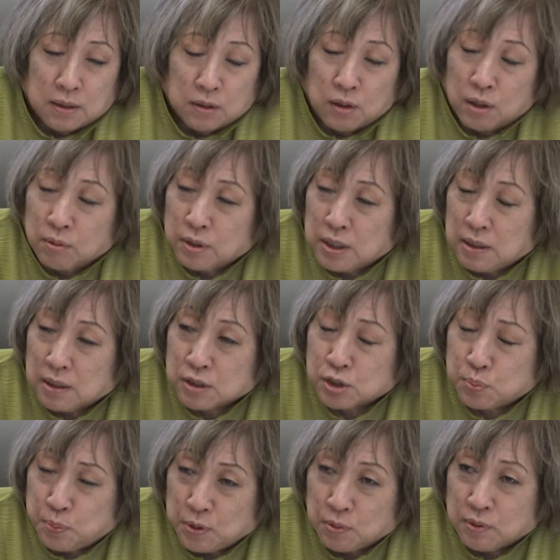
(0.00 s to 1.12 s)
Laurie
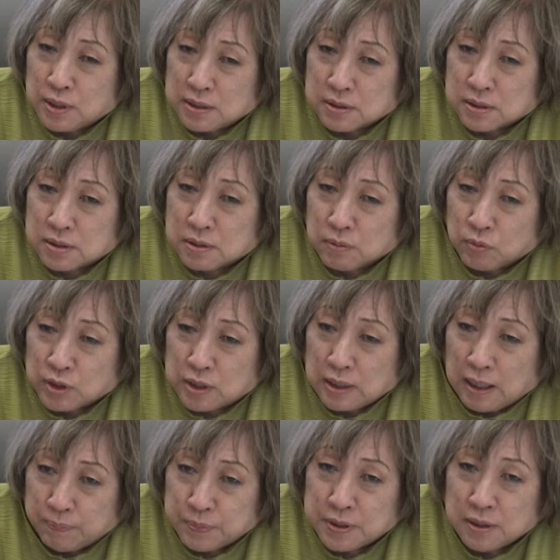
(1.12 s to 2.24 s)
experienced with
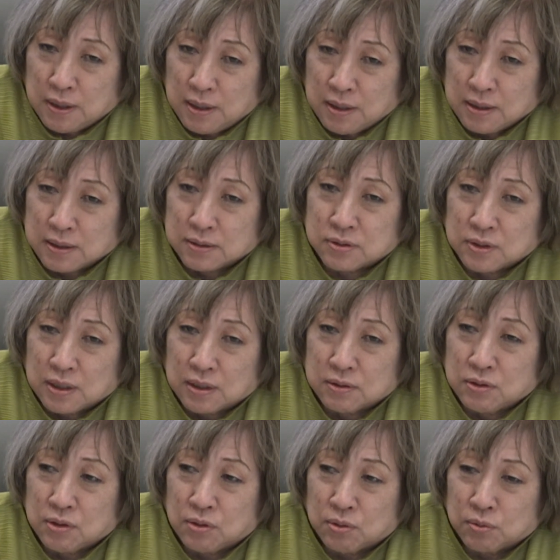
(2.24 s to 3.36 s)
APTA is
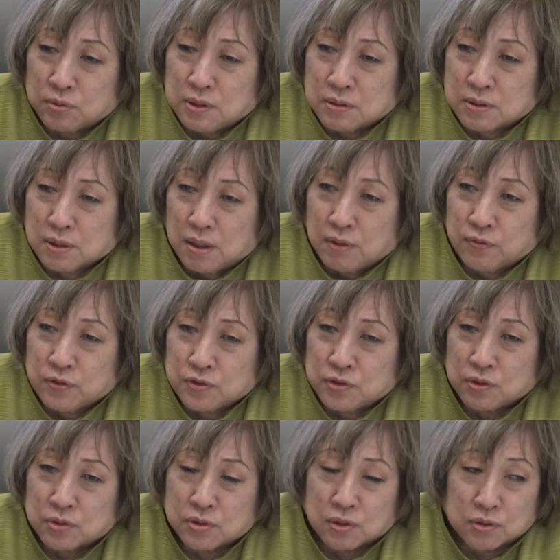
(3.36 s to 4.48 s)
that, you know, these
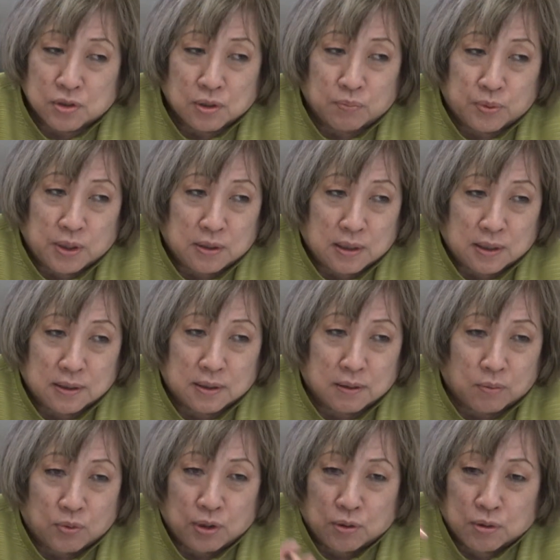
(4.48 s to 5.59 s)
conferences are something that
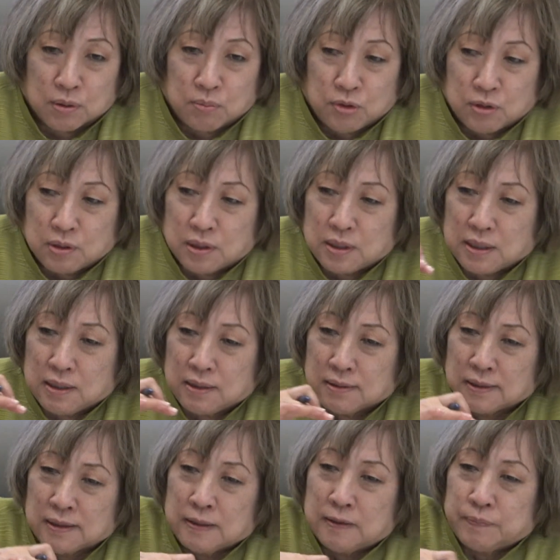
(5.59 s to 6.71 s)
the rail
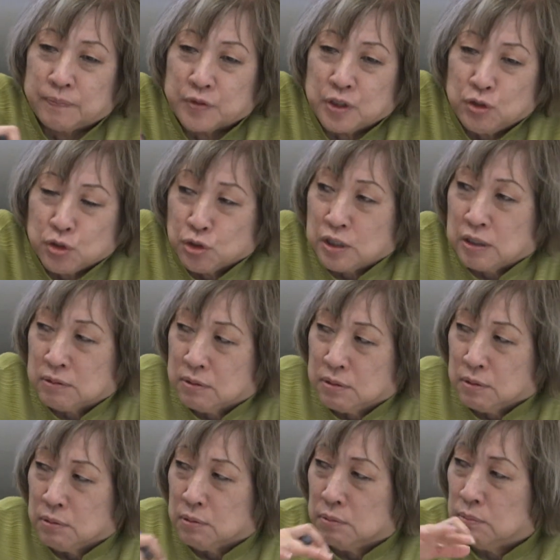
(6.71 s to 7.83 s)
community, you should get
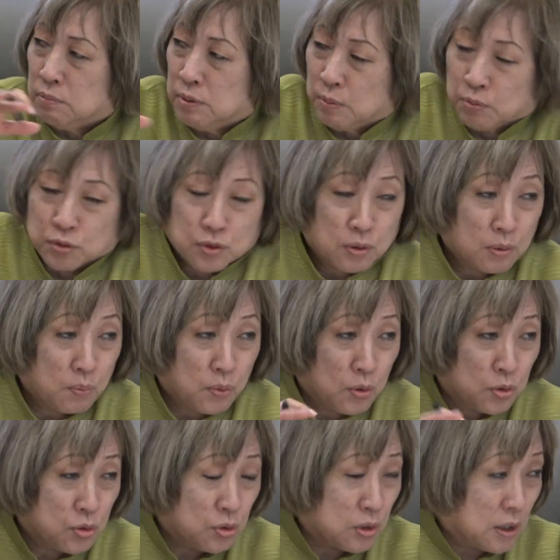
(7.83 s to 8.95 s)
to, members of the
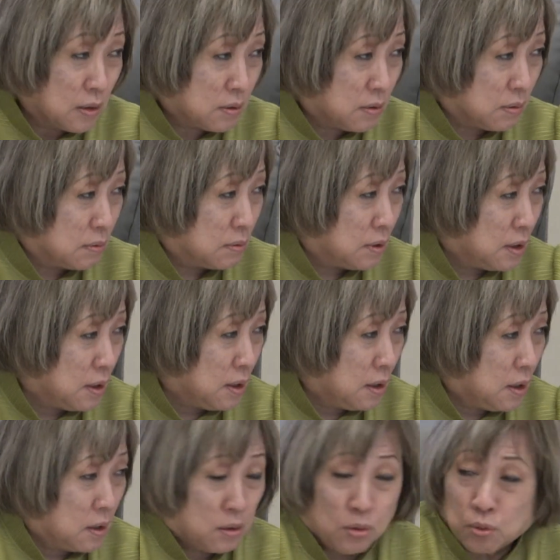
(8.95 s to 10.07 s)
board should get to
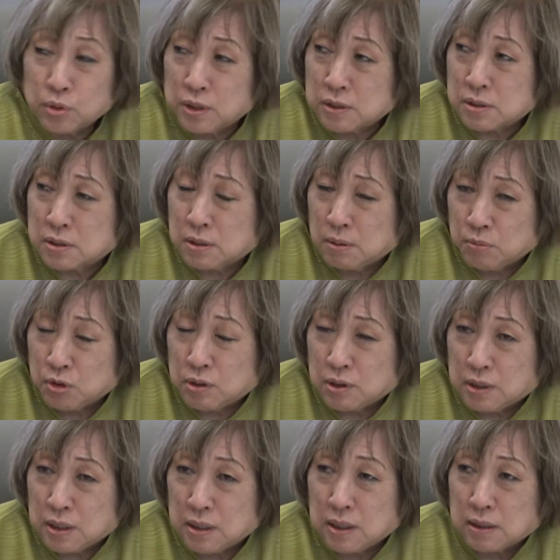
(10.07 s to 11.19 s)
know this
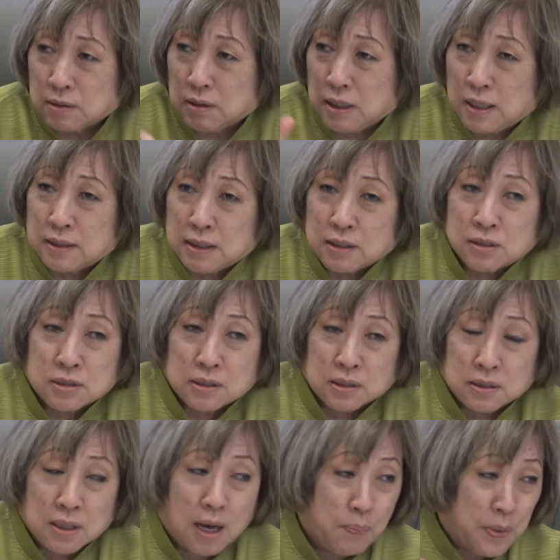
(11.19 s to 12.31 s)
community. And it's the
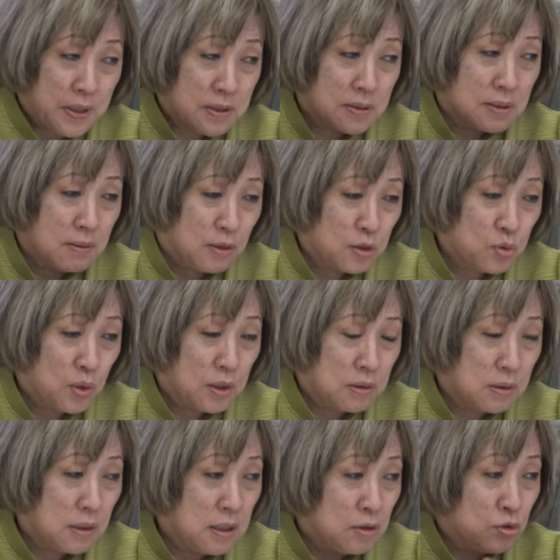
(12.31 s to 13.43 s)
topics was
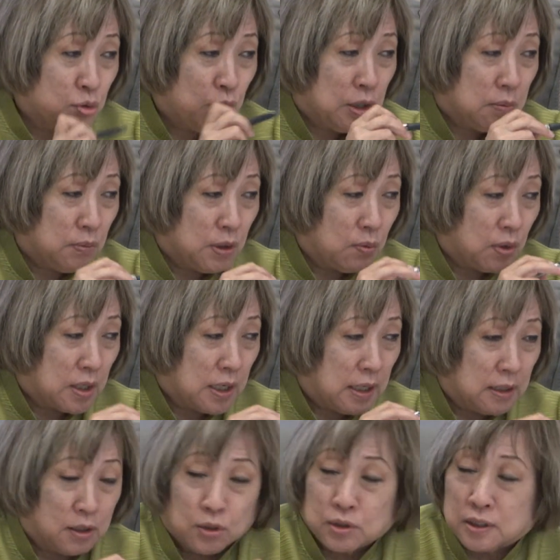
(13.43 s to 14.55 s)
what intrigued me when
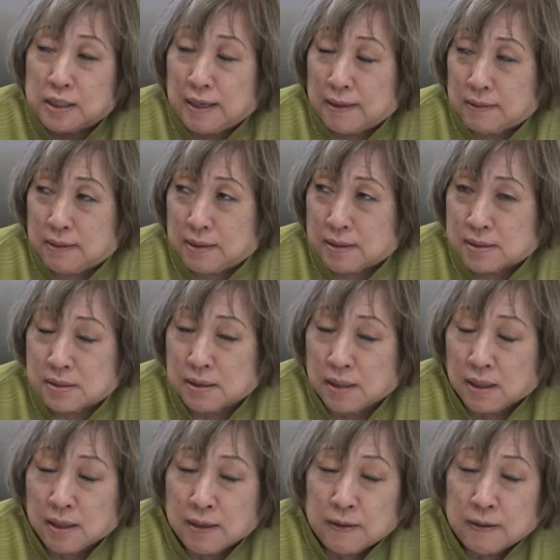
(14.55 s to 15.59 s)
I looked at this.